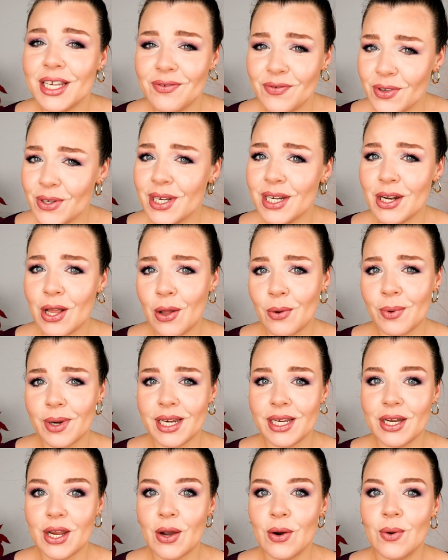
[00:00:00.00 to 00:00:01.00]
if you didn't
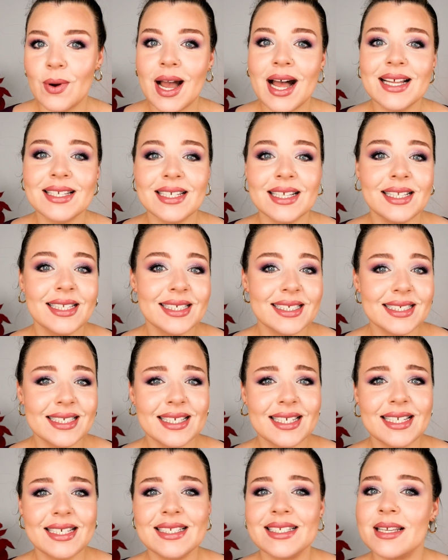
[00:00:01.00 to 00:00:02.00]
already know, has
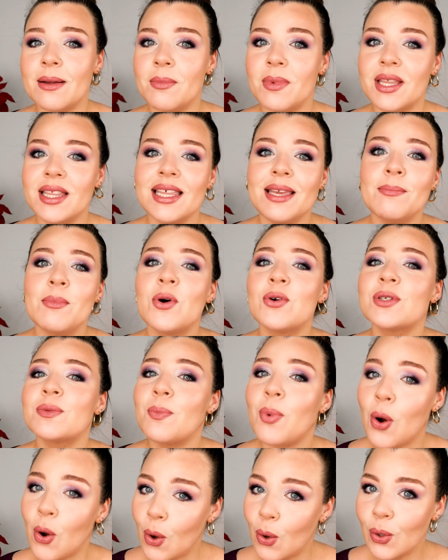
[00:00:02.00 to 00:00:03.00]
elicited some of the most
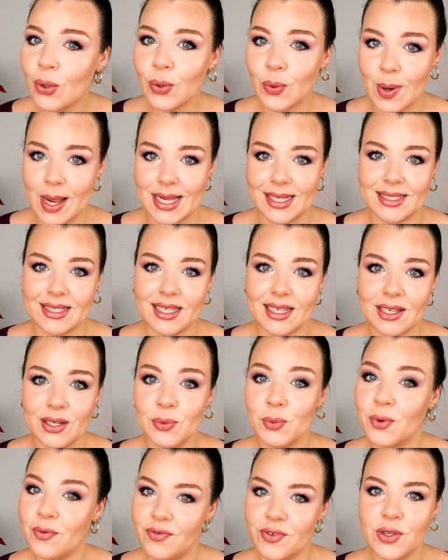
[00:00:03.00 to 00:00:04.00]
polarizing
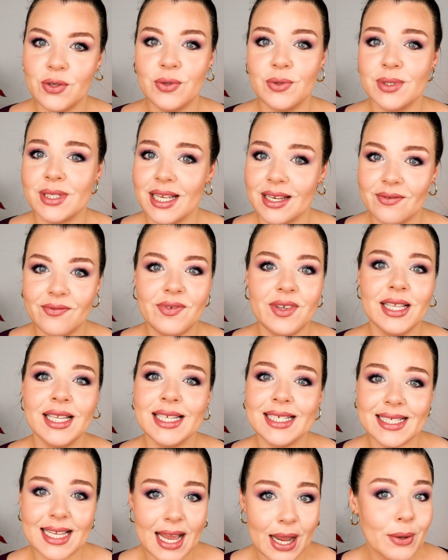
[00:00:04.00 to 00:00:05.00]
reviews and
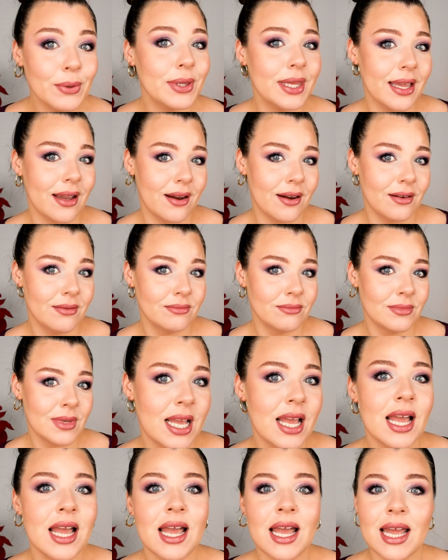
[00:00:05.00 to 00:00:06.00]
feelings out there.
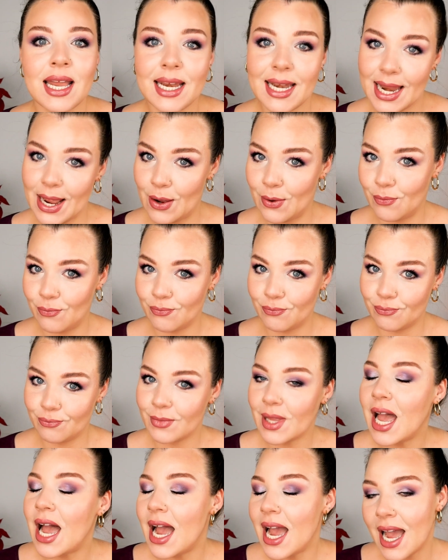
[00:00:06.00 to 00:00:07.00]
Now,
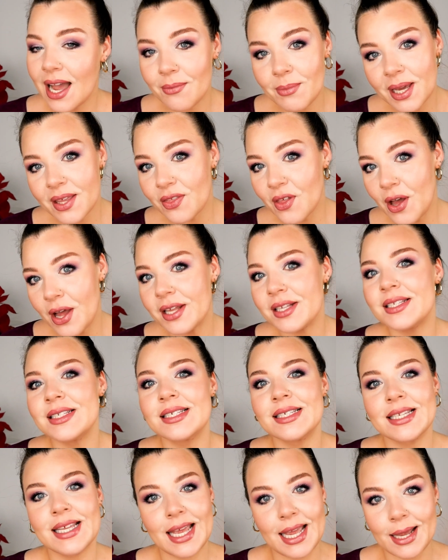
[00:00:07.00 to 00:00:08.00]
I have my
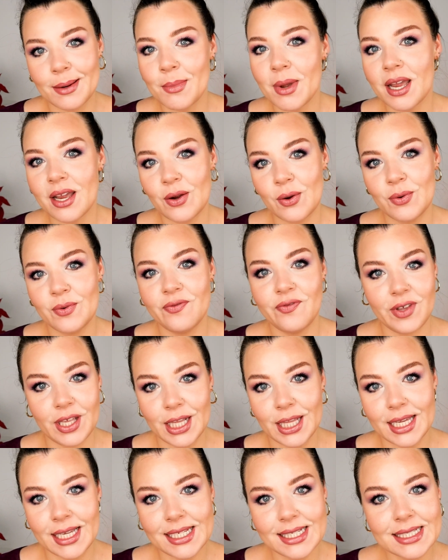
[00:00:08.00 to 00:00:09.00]
thoughts and my own
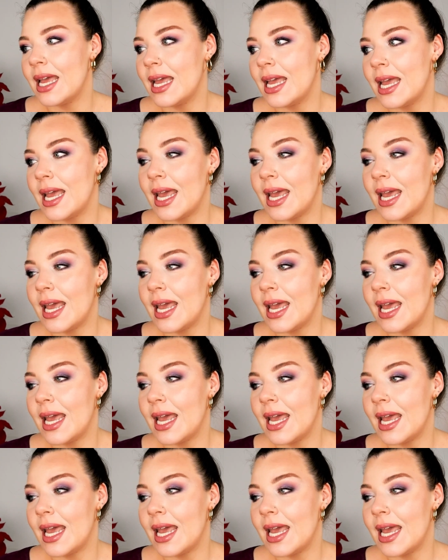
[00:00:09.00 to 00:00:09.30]
feelings,